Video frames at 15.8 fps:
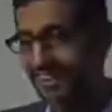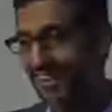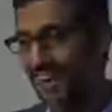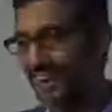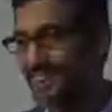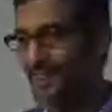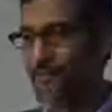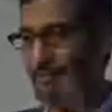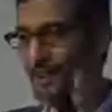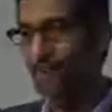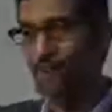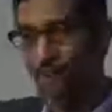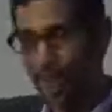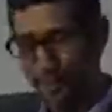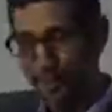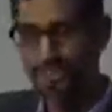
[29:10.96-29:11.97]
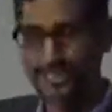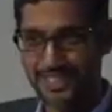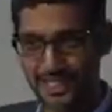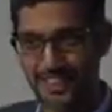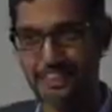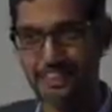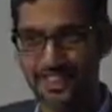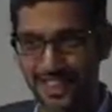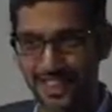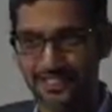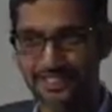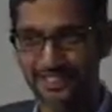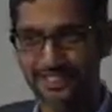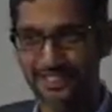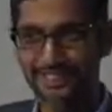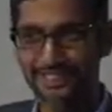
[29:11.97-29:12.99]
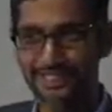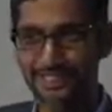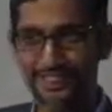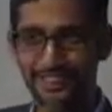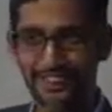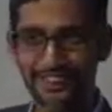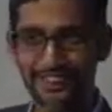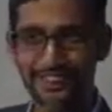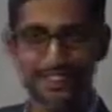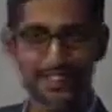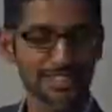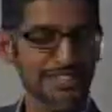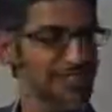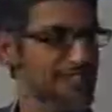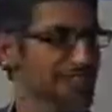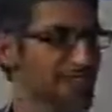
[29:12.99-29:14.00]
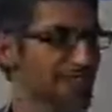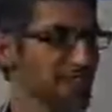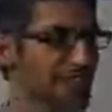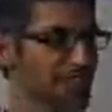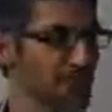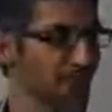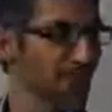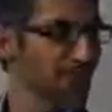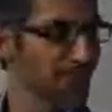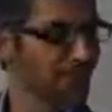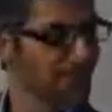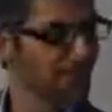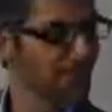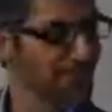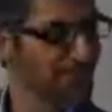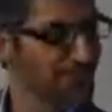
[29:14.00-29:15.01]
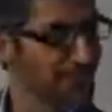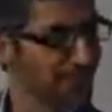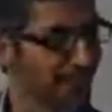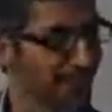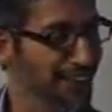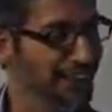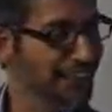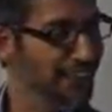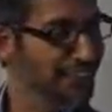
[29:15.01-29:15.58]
and then my work fits around that, and that's one good way to do that.